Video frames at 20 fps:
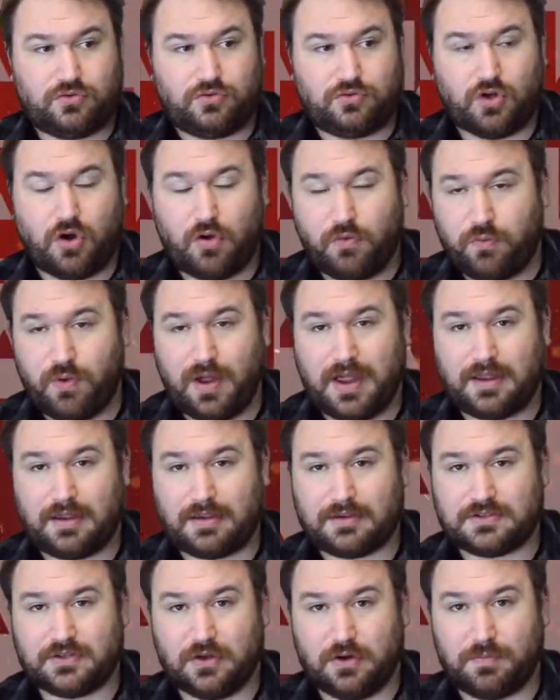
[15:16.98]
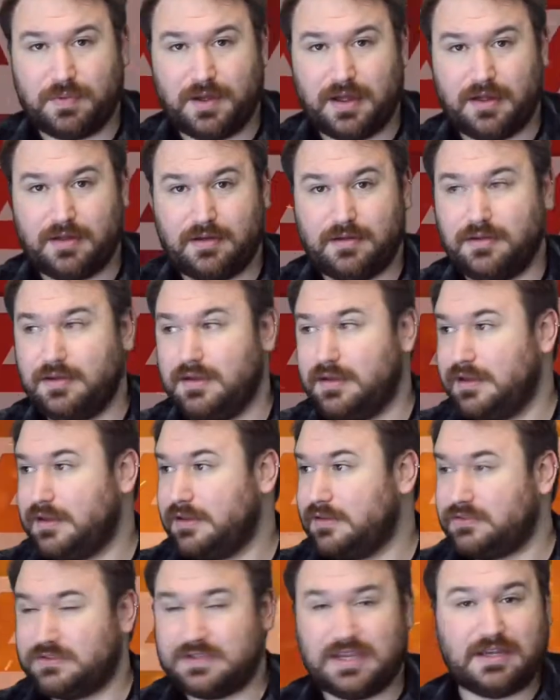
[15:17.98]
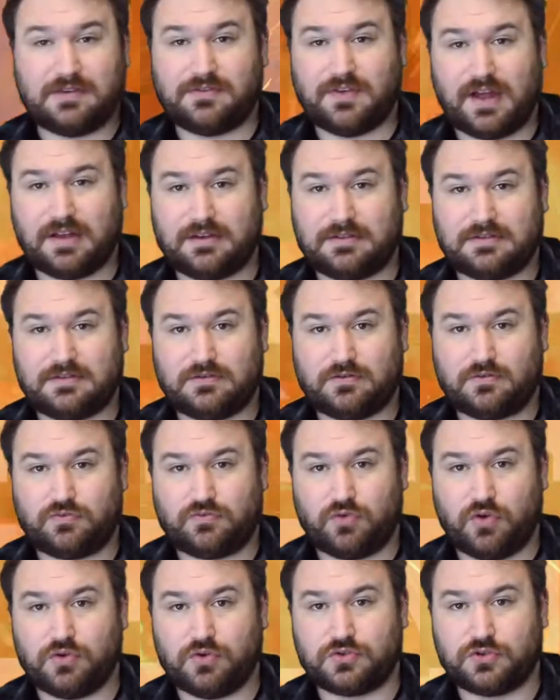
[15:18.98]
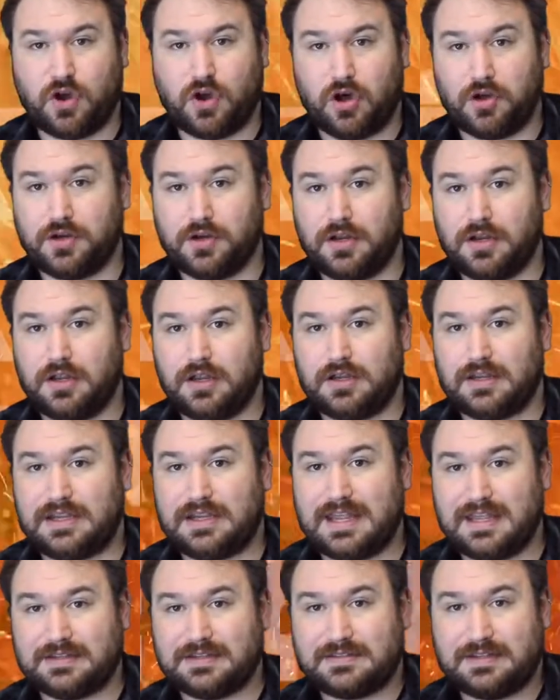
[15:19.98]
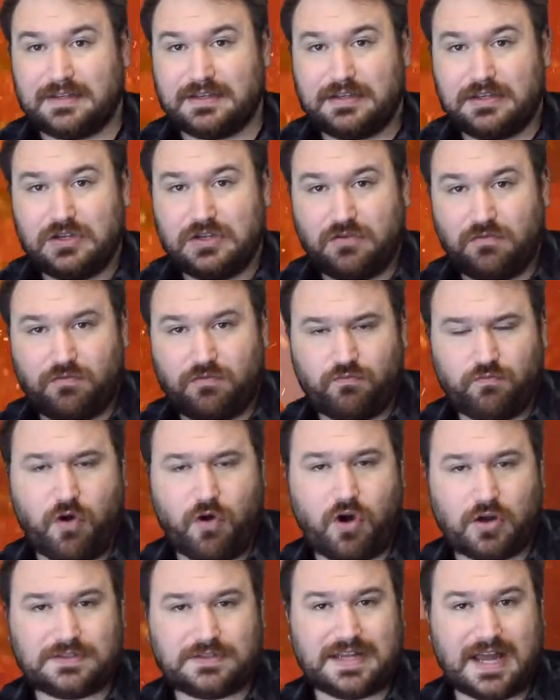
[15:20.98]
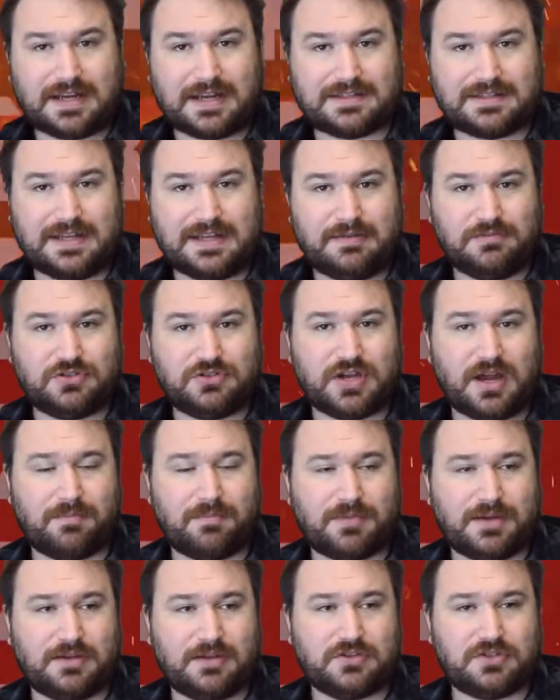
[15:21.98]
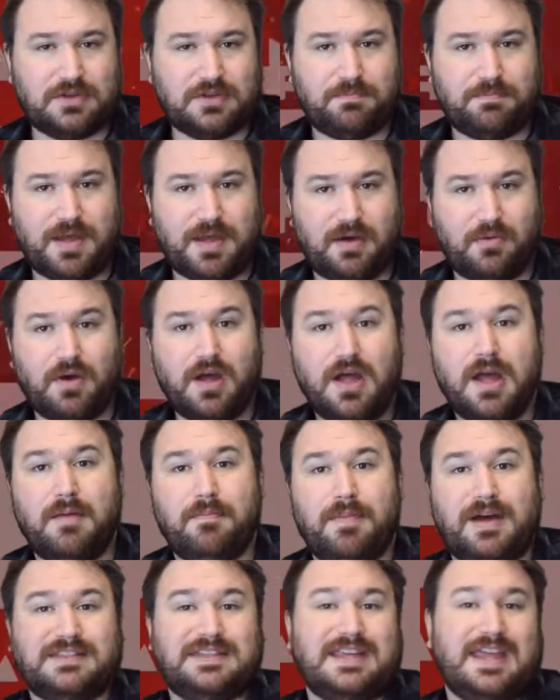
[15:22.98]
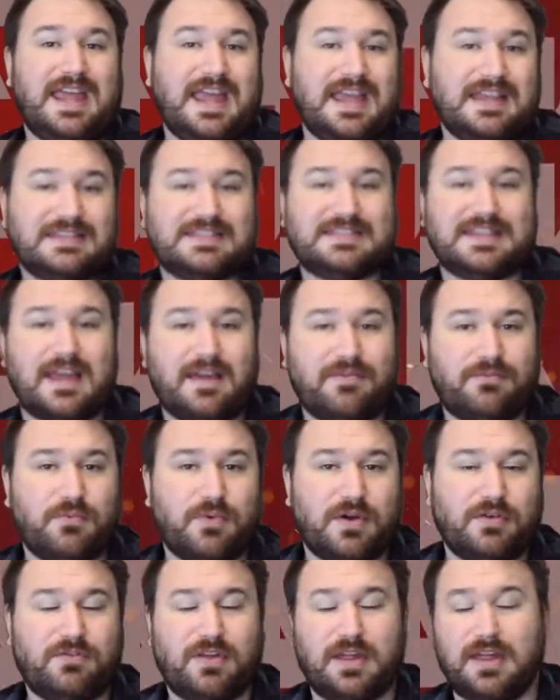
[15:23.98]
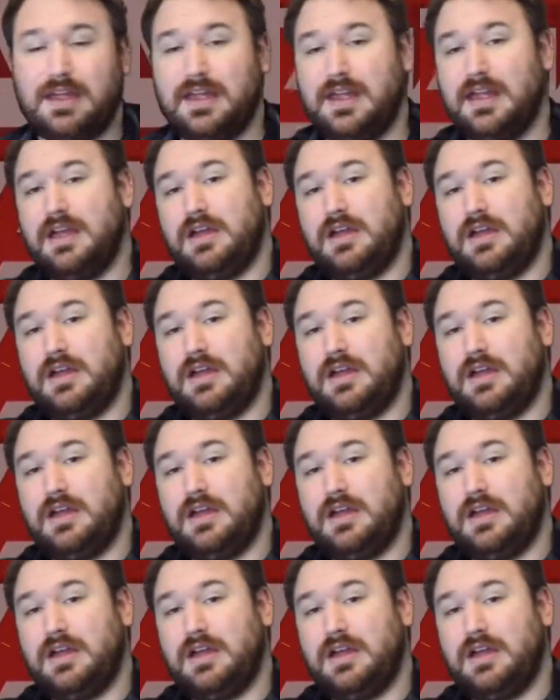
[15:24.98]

Dolph wakes up, sees that Drew's gone, gets the Raw Tag Team Championship belt, about to hit Seth with it.